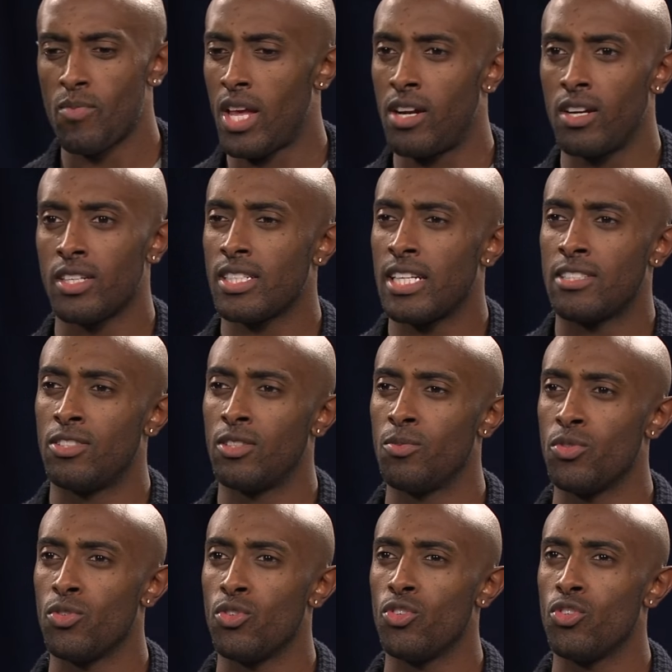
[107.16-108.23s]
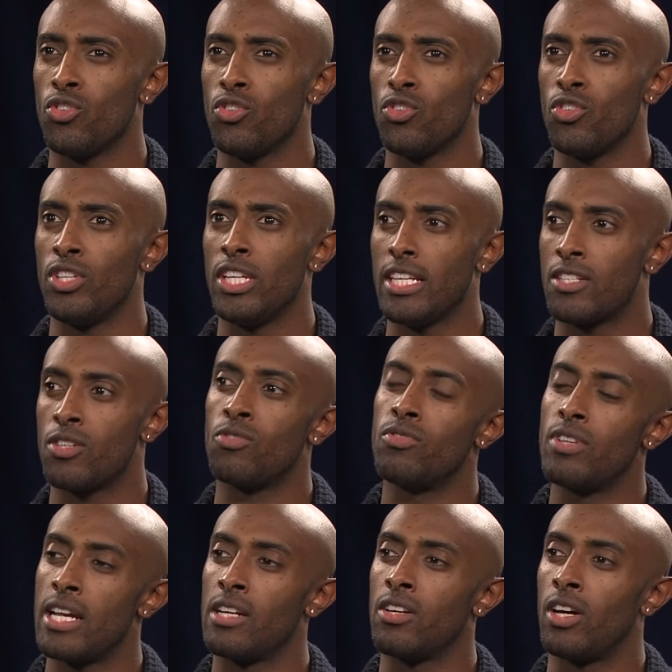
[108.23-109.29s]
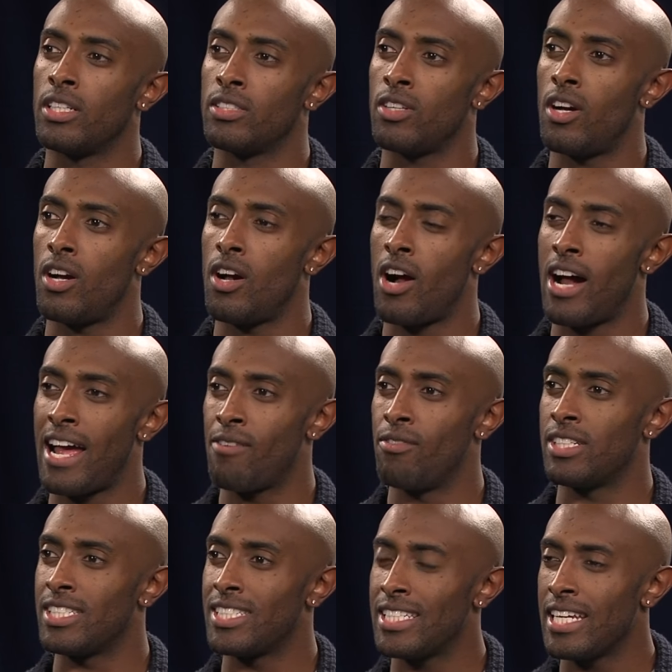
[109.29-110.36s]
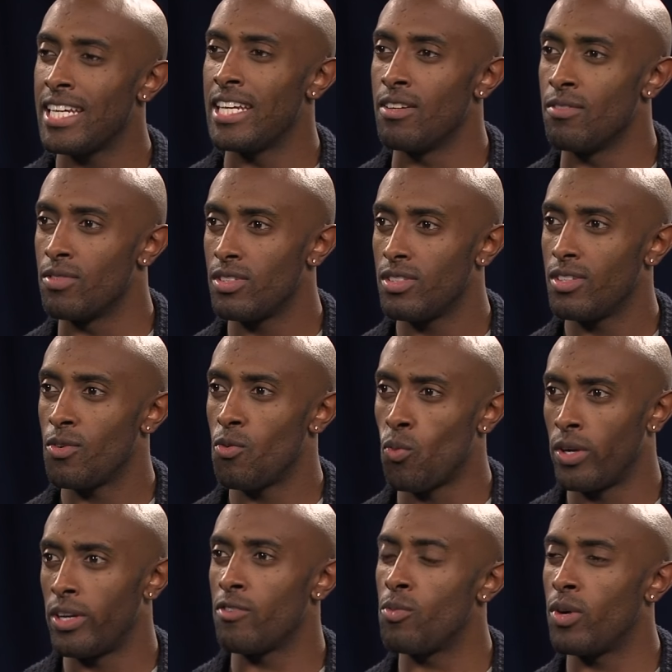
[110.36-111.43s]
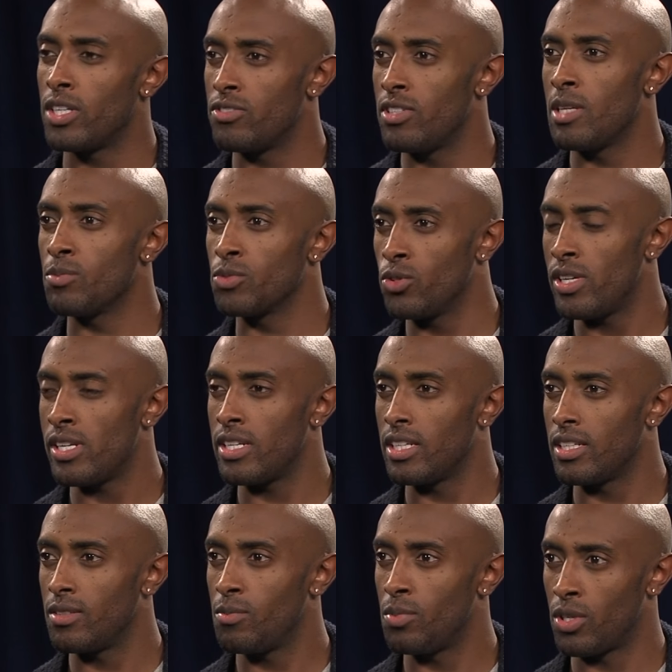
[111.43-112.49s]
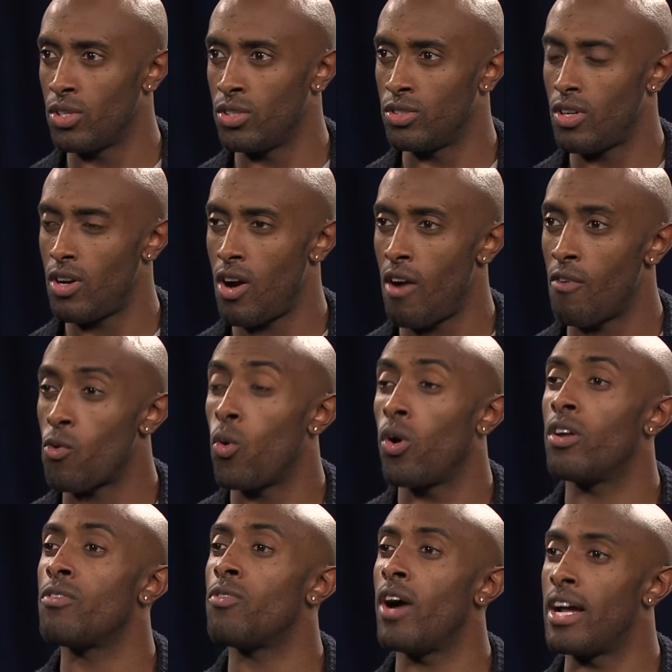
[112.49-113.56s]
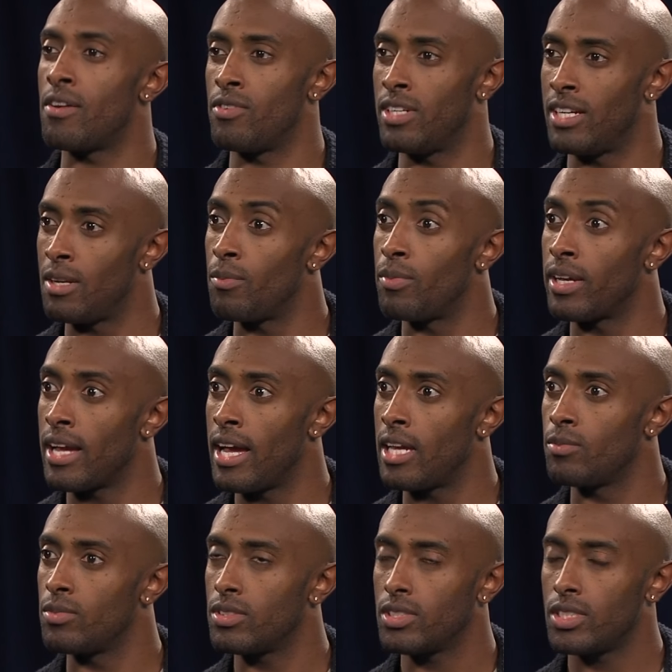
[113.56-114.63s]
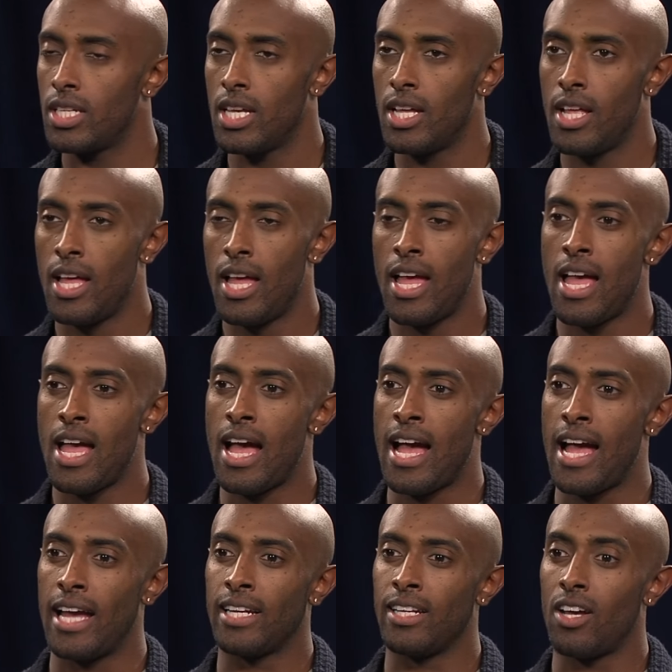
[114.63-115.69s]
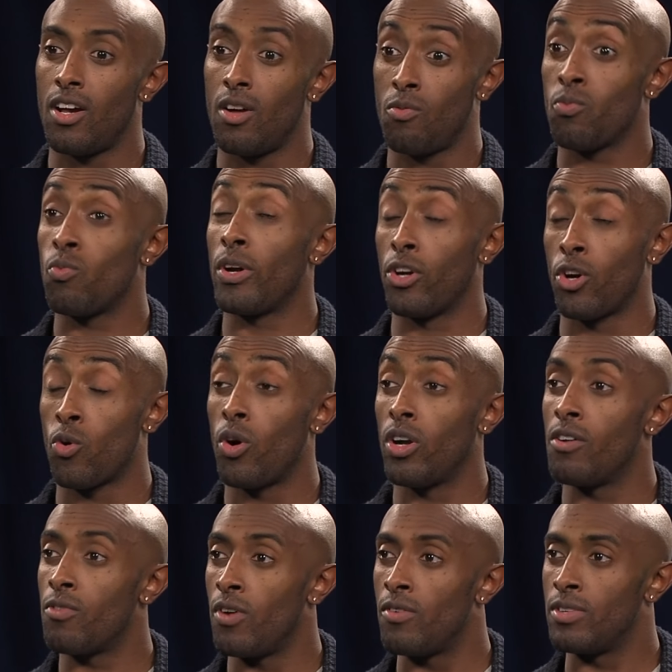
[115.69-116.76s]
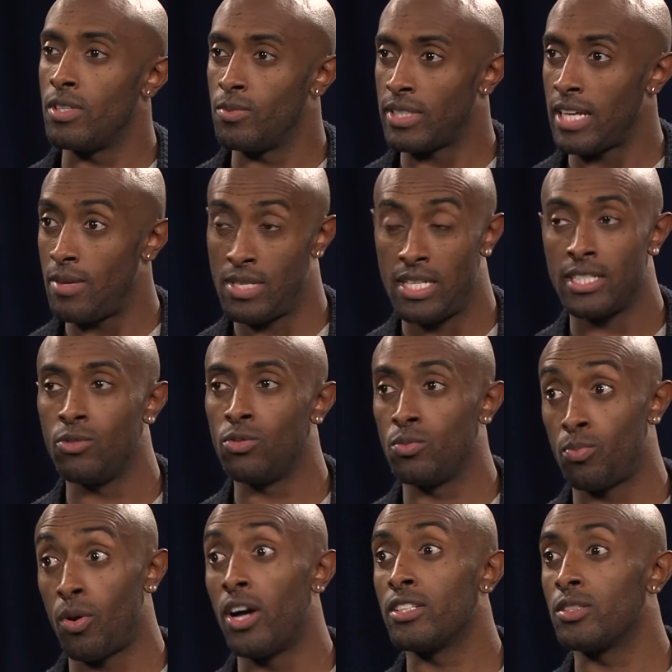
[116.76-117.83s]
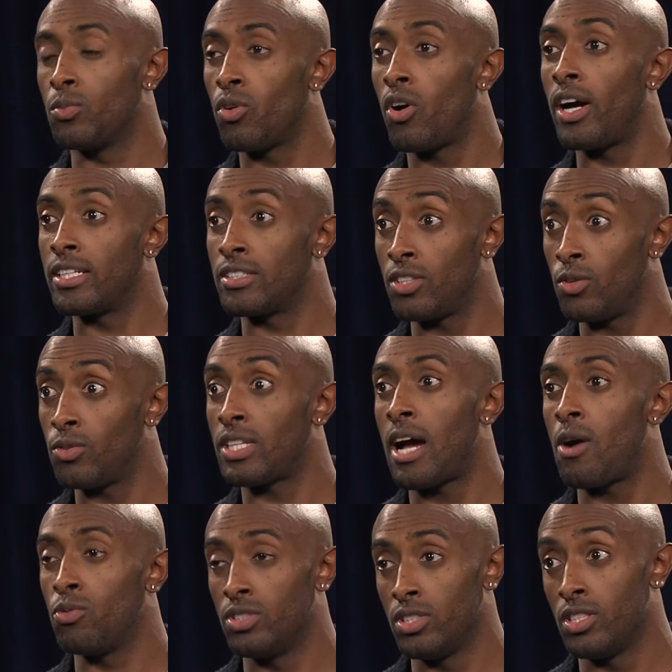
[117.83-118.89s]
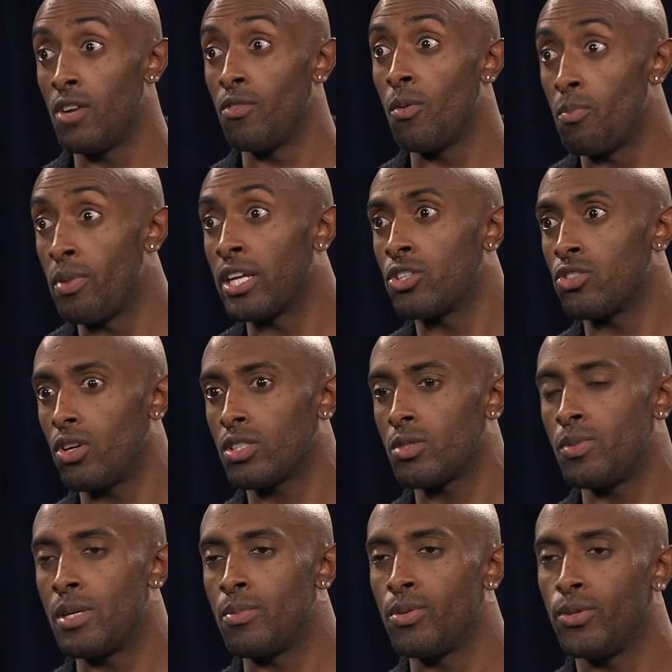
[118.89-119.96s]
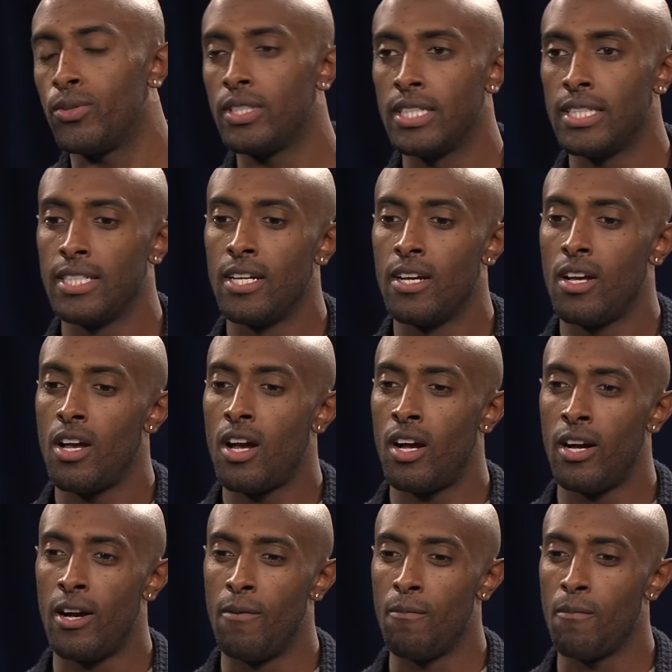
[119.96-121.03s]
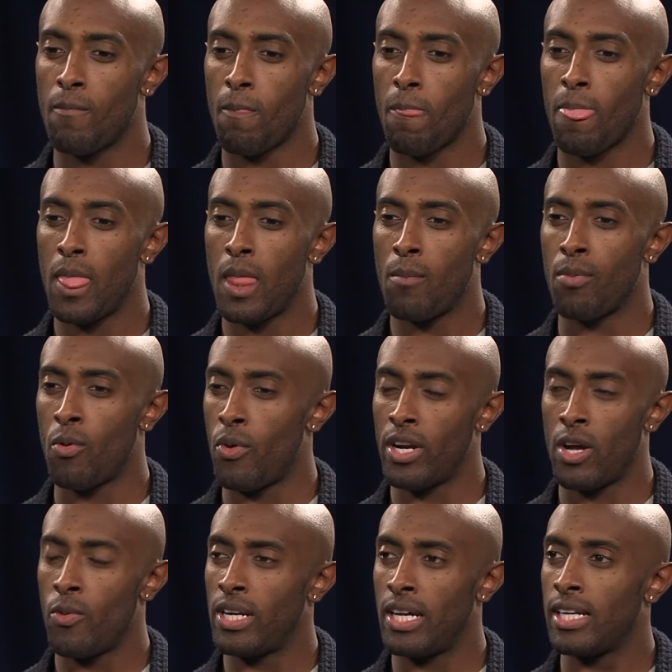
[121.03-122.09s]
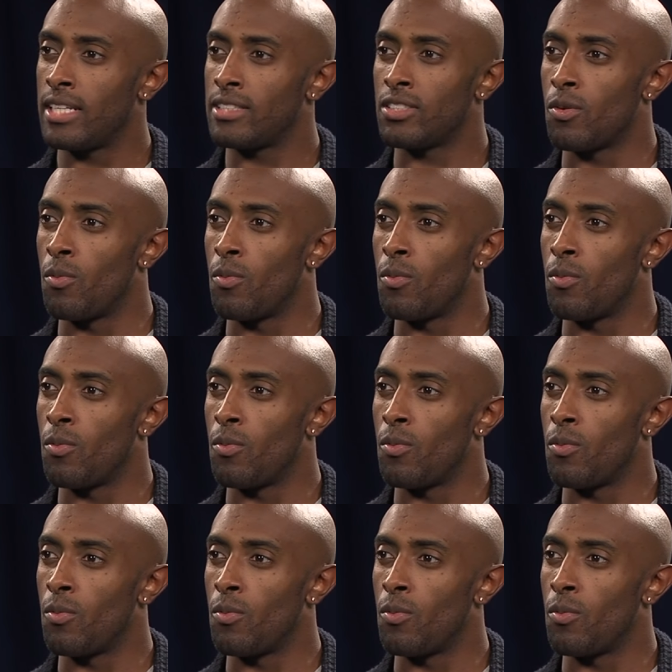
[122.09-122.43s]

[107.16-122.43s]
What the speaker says: And I just said to them, you need to realize that I have achieved one of my dreams already because I've qualified for an Olympic Games. And when I qualified for the Olympic Games, actually, it was by surprise. So that was another big shock to people. But when I went out there to